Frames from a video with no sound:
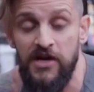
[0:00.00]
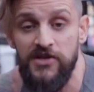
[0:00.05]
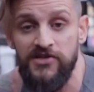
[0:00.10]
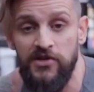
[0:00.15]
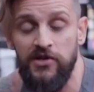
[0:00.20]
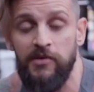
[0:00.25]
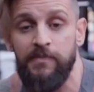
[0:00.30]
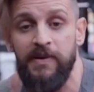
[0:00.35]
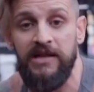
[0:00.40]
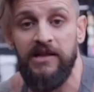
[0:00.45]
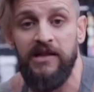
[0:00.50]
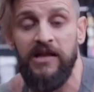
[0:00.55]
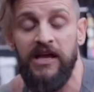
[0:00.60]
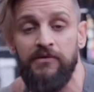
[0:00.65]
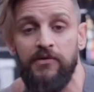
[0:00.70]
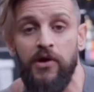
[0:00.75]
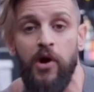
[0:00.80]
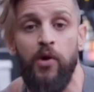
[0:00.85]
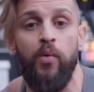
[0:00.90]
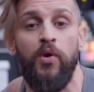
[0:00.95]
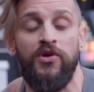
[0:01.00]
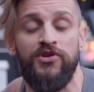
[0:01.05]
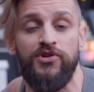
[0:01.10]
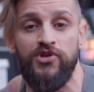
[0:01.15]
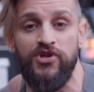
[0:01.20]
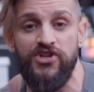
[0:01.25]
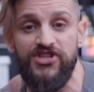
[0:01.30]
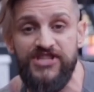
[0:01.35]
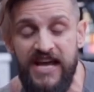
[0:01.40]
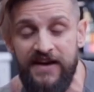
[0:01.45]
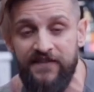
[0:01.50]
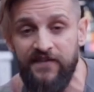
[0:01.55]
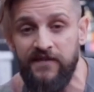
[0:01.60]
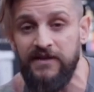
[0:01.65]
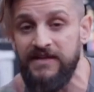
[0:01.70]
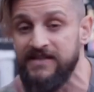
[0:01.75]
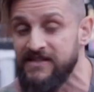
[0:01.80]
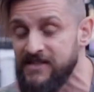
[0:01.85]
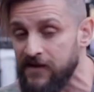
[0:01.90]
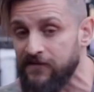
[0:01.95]
So the pendlay row, one you should
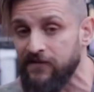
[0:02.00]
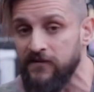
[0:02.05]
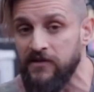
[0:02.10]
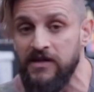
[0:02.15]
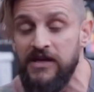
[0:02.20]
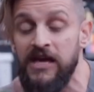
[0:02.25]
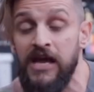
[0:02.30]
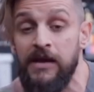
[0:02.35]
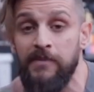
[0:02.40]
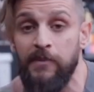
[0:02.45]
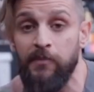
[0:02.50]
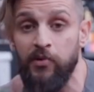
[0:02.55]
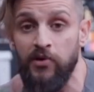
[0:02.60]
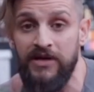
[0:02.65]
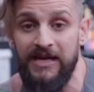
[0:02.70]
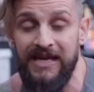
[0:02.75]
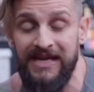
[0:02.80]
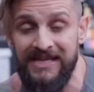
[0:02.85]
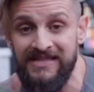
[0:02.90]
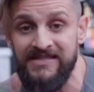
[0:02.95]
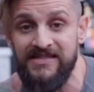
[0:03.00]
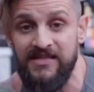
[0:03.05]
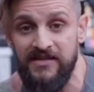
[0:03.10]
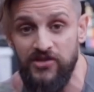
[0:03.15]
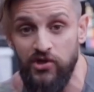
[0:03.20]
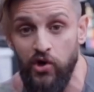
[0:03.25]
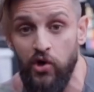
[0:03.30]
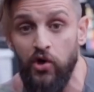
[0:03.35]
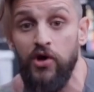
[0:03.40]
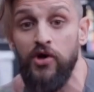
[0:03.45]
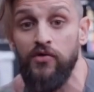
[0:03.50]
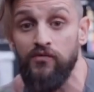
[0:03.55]
definitely be putting into your